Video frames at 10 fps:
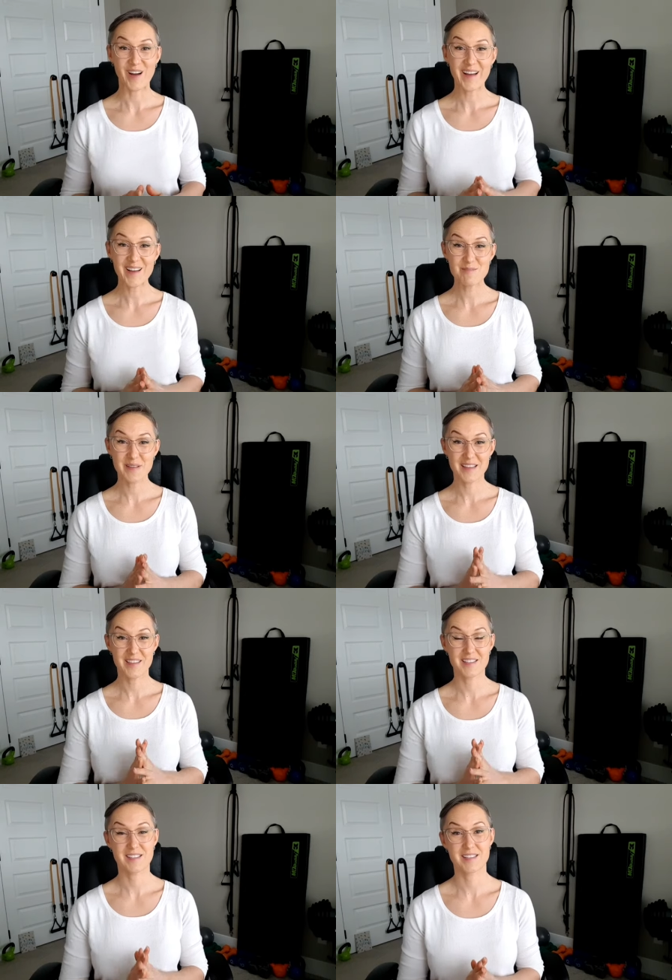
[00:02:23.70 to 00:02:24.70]
I had made
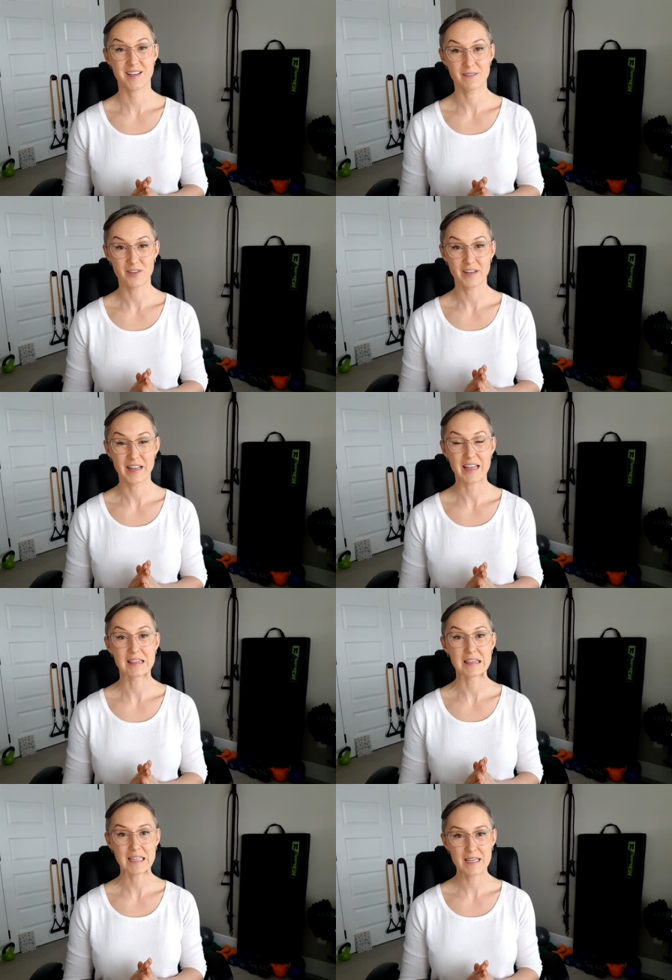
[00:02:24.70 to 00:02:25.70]
this discovery
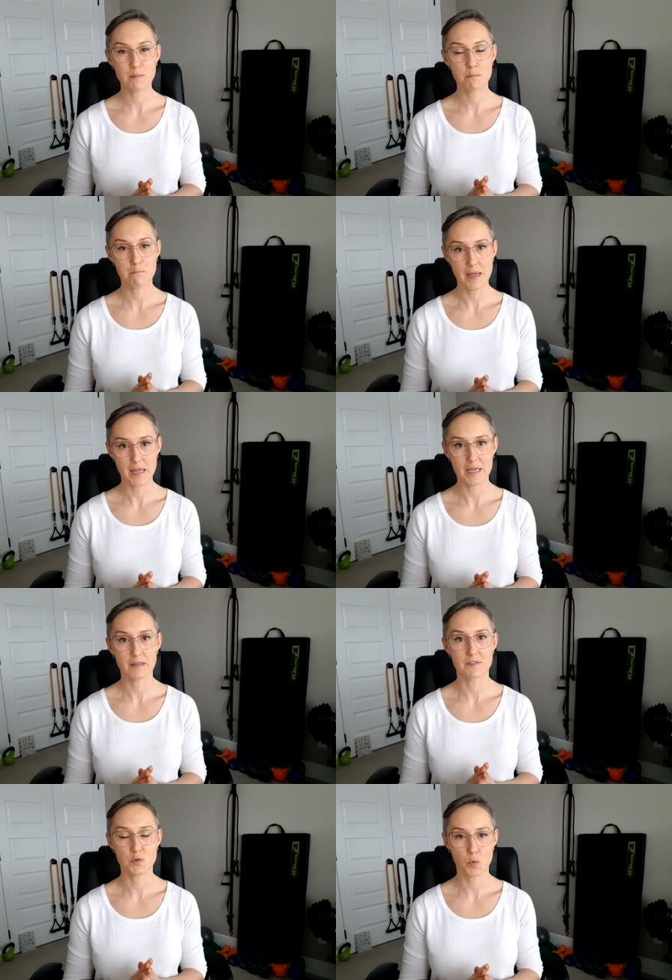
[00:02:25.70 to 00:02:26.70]
in late May
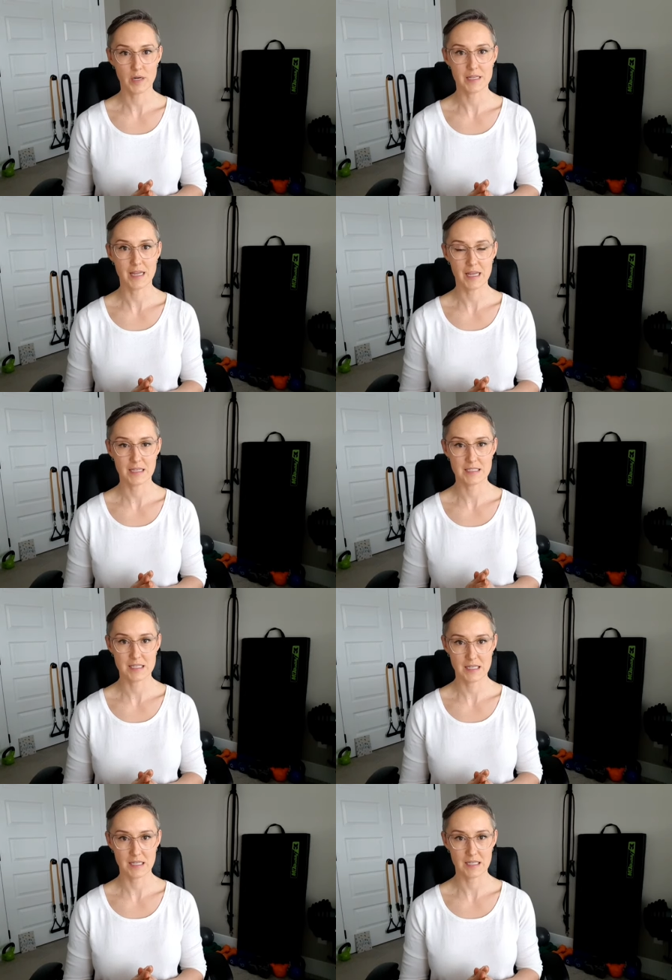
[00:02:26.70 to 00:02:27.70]
of
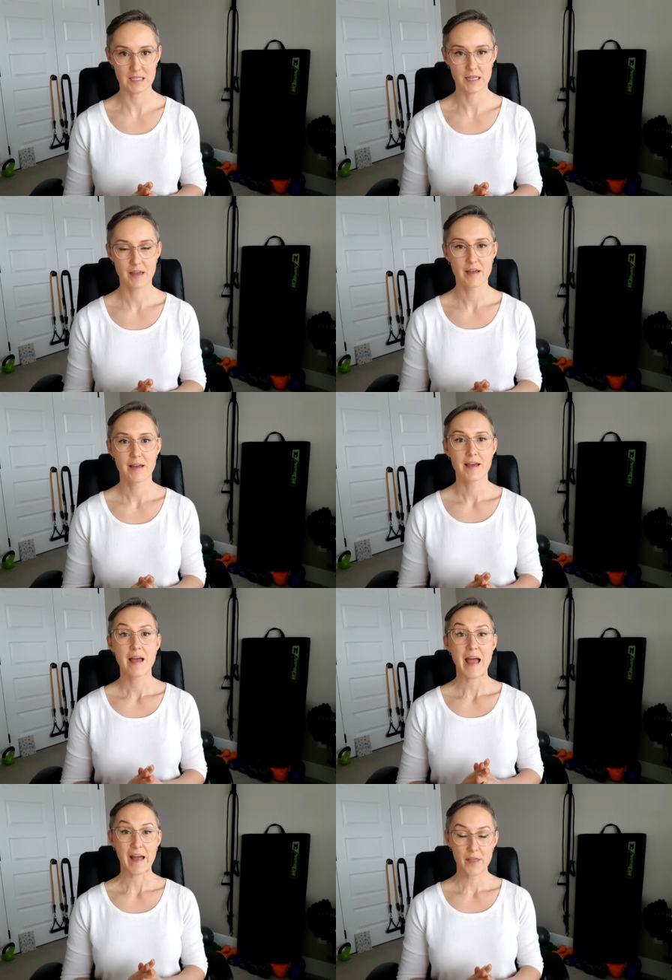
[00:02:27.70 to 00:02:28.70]
2018.
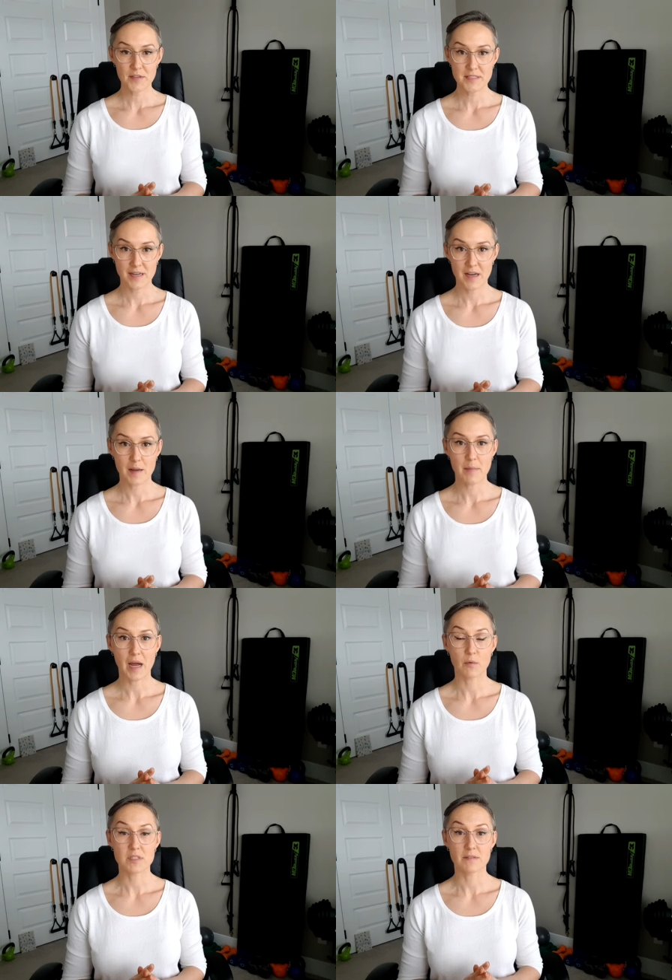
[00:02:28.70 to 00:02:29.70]
At the time,
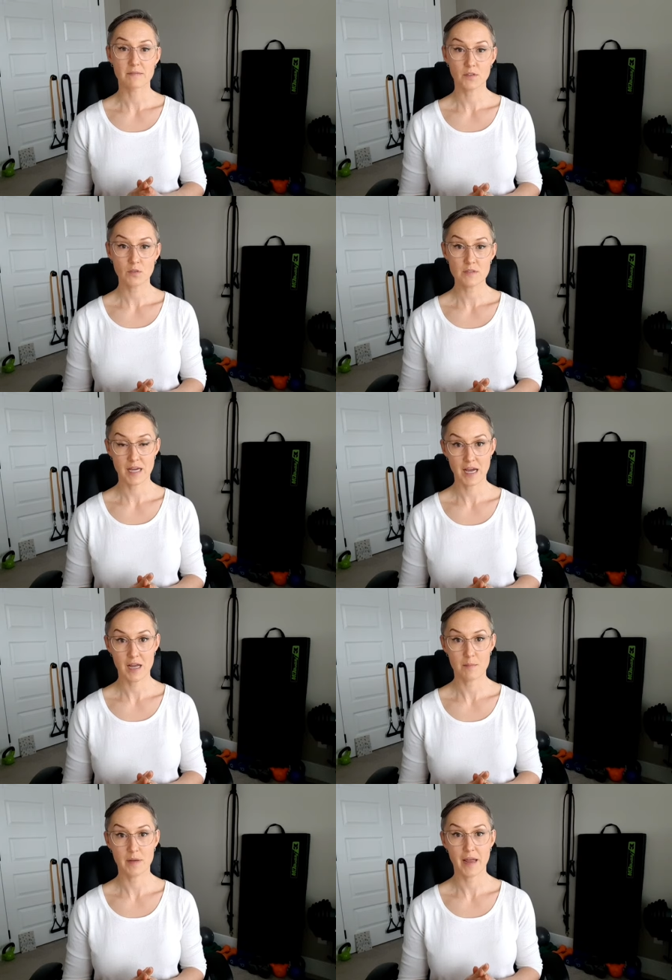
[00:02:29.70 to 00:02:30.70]
I was a
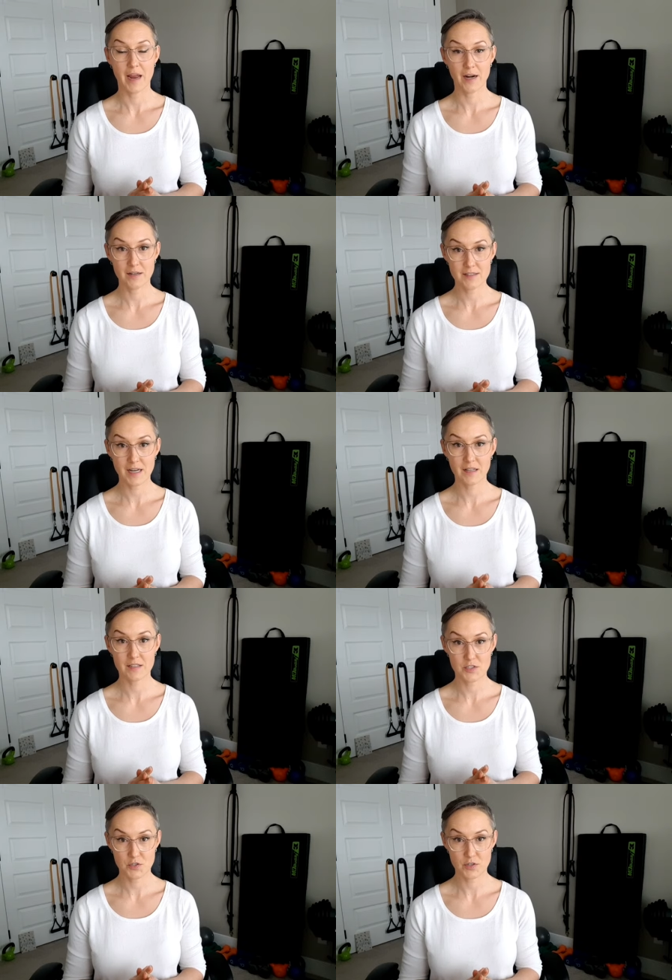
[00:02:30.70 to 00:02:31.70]
full-time
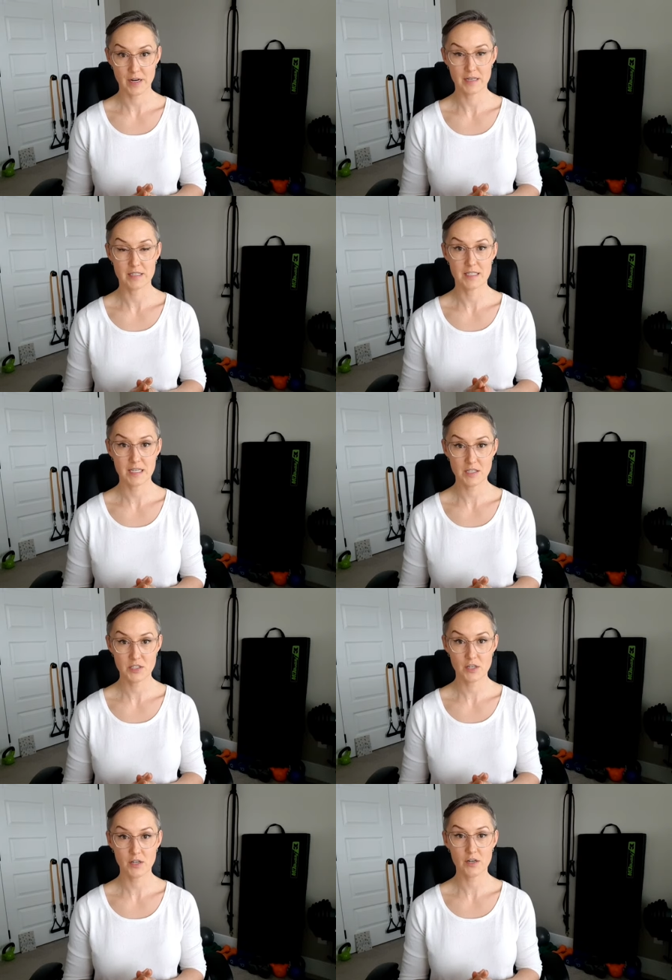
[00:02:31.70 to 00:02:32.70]
hairstylist trade
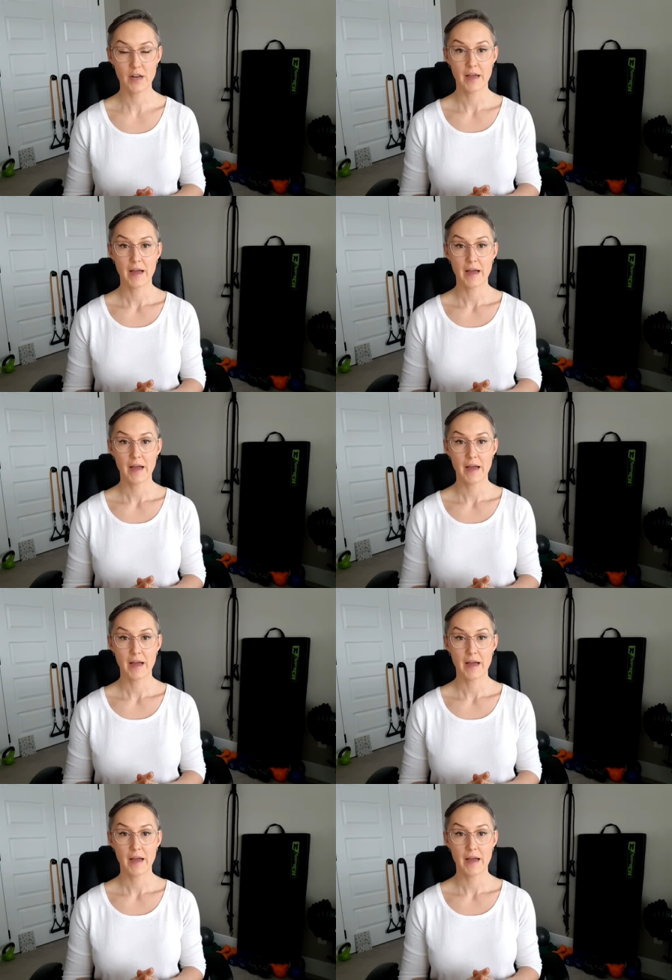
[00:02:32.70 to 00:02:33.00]
teacher,